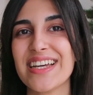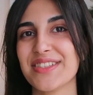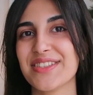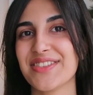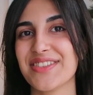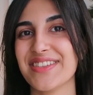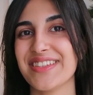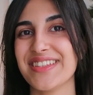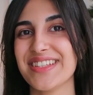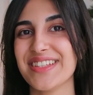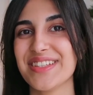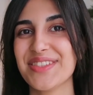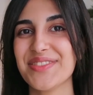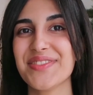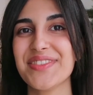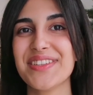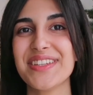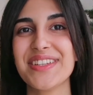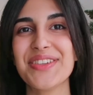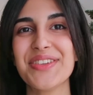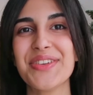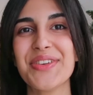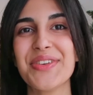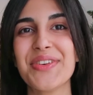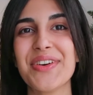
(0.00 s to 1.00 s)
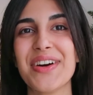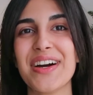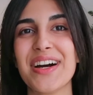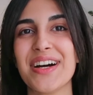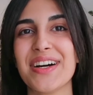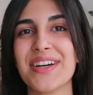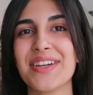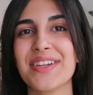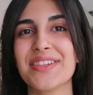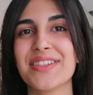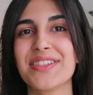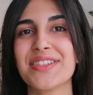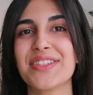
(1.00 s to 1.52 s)
So in this video,
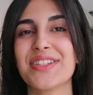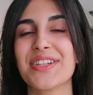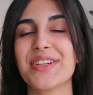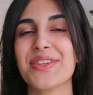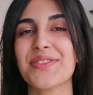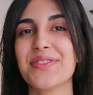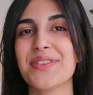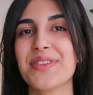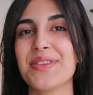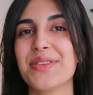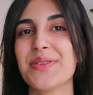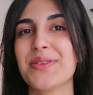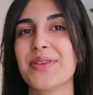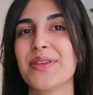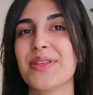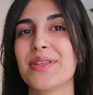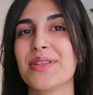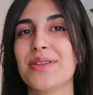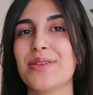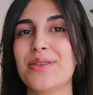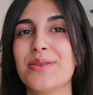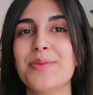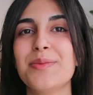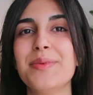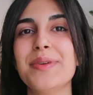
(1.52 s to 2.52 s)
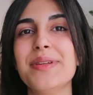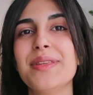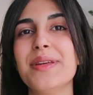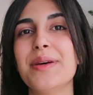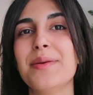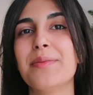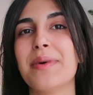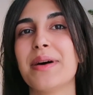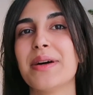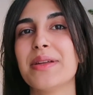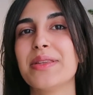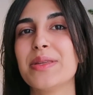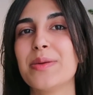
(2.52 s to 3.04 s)
I'll share with you a little bit
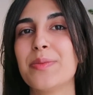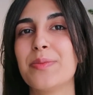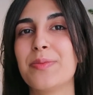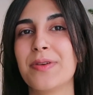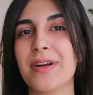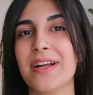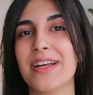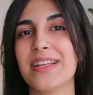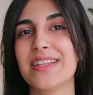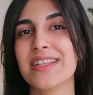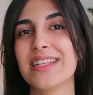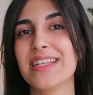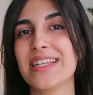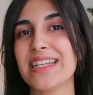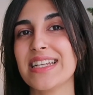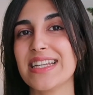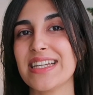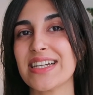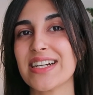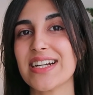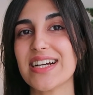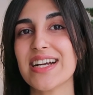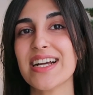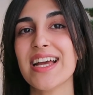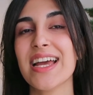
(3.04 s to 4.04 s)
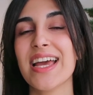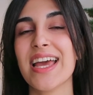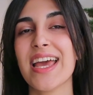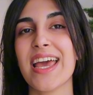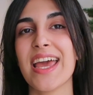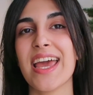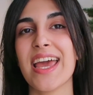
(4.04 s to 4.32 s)
about the brand Linjer,